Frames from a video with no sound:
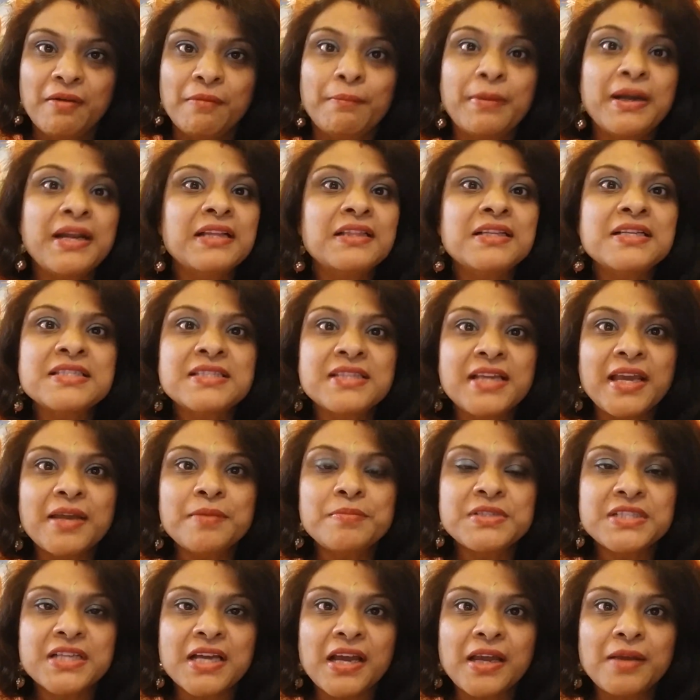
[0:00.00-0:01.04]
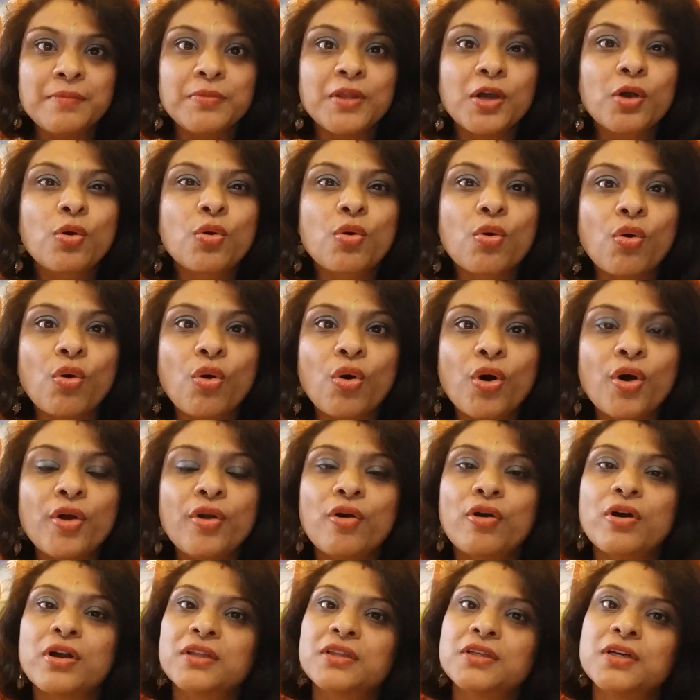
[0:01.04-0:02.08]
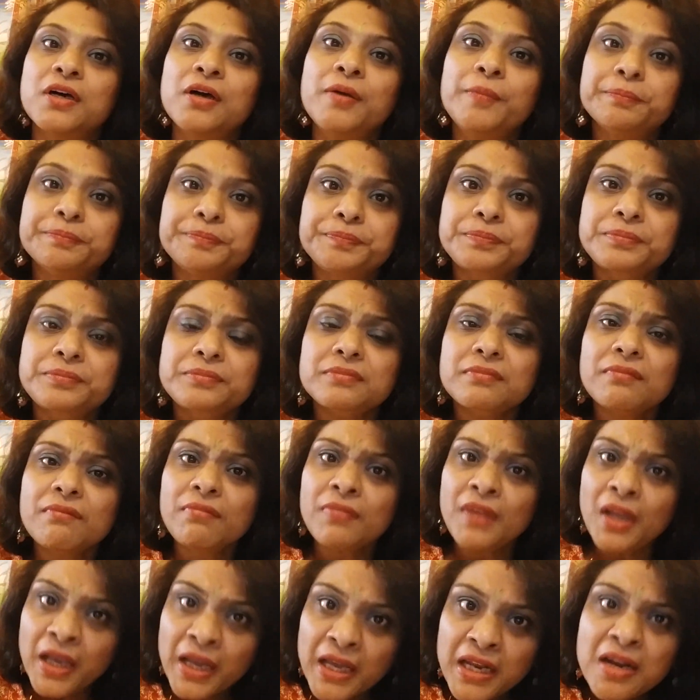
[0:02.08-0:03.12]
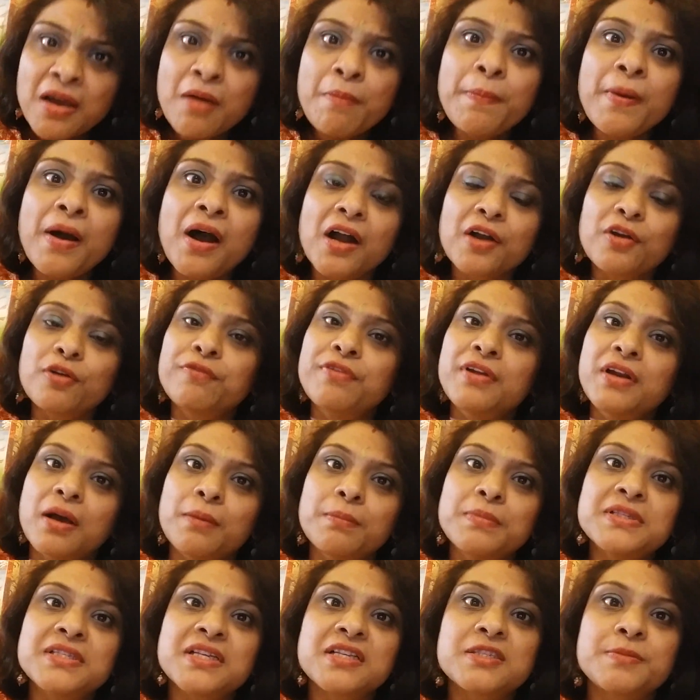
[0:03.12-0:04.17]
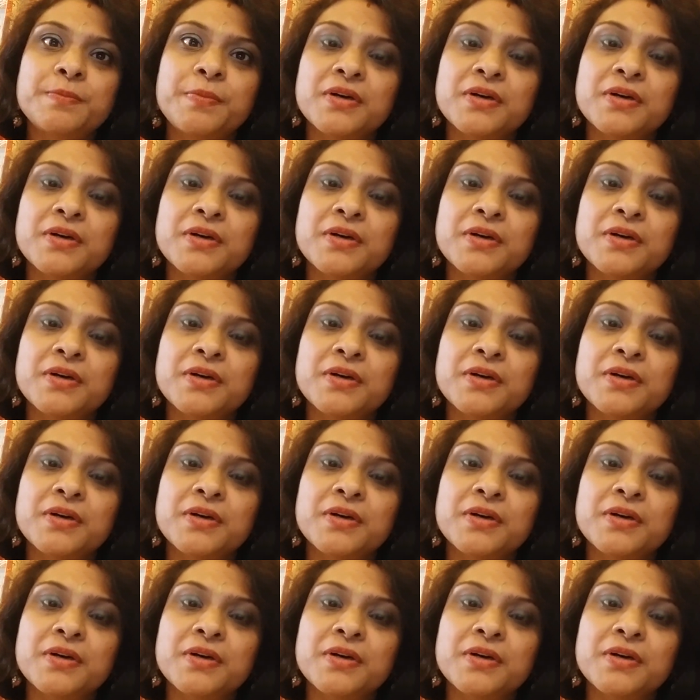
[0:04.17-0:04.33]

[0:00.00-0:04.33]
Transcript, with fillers: but at the same time, the core or the inner part of a number 6